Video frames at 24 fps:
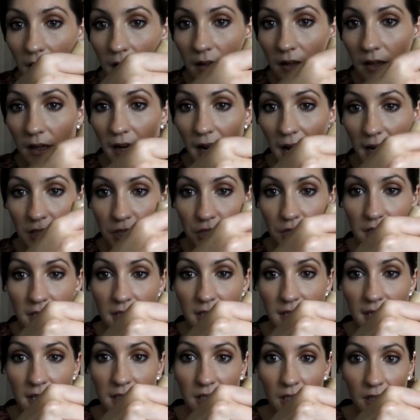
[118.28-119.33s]
It actually
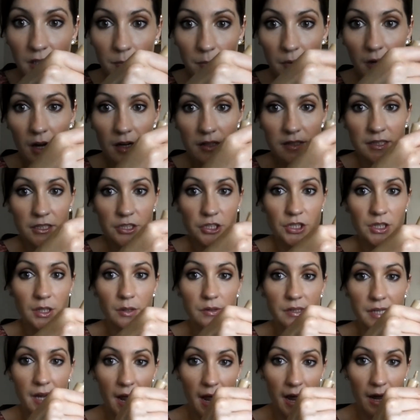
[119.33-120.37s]
says on the box, it
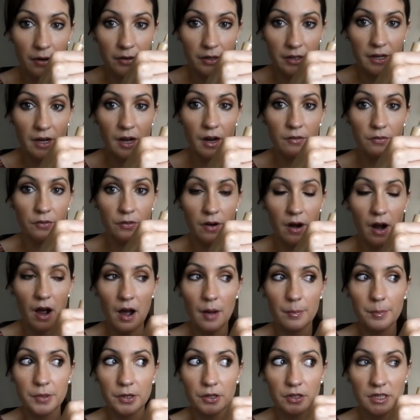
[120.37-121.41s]
shows how to cover
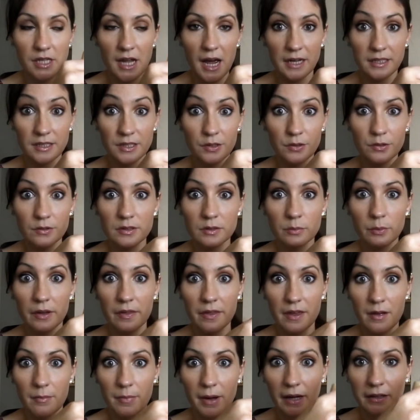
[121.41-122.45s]
up your tattoos with
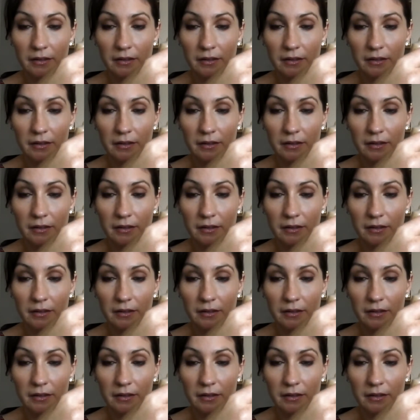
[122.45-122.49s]
it by